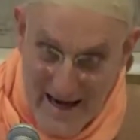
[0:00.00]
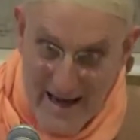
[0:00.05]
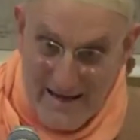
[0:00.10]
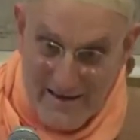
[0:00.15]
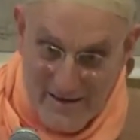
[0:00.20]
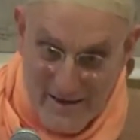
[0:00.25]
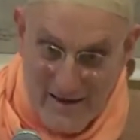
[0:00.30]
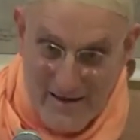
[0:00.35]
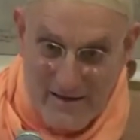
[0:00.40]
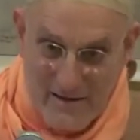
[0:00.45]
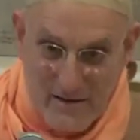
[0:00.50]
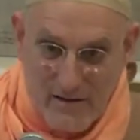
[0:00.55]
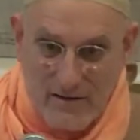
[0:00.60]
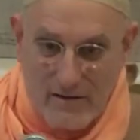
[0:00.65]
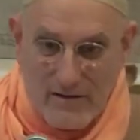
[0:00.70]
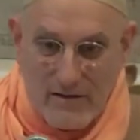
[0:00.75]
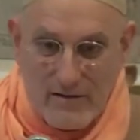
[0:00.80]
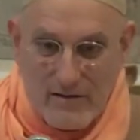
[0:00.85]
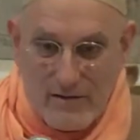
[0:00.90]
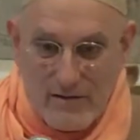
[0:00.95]
after that
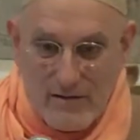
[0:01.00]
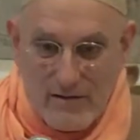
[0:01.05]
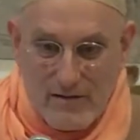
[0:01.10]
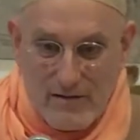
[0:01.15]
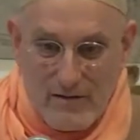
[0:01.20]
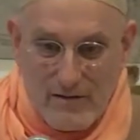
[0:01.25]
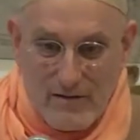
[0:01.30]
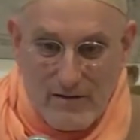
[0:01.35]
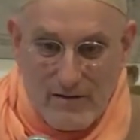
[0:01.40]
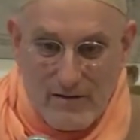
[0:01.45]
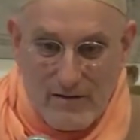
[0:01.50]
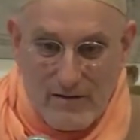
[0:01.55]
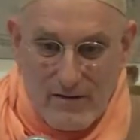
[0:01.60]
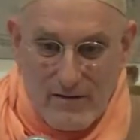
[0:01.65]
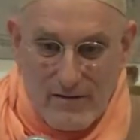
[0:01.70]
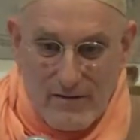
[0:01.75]
one chanting.